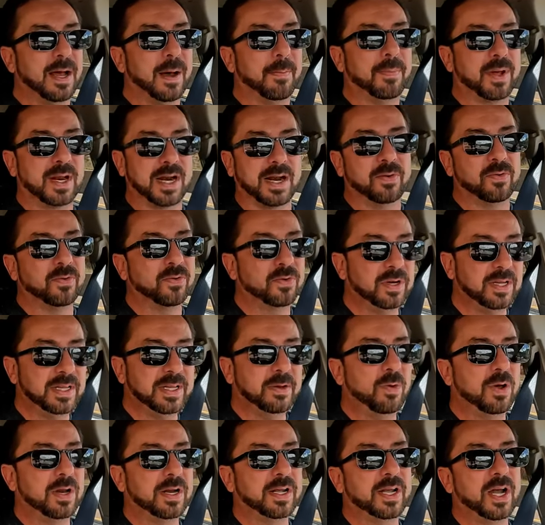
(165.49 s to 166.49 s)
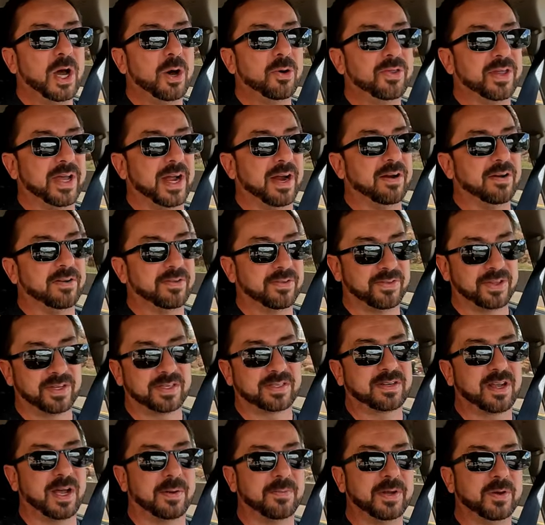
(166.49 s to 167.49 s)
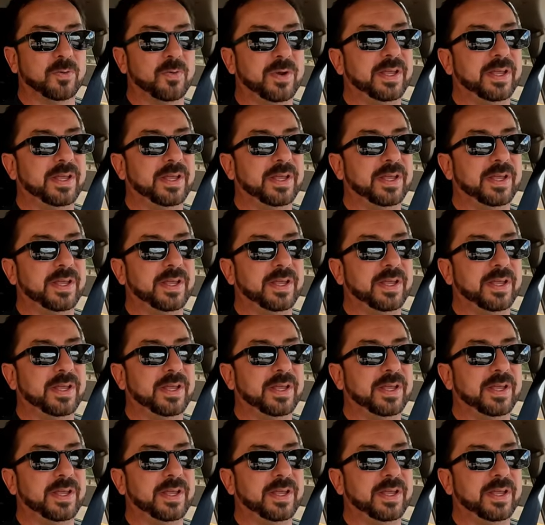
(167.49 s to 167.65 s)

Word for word: but I really want to go there this coming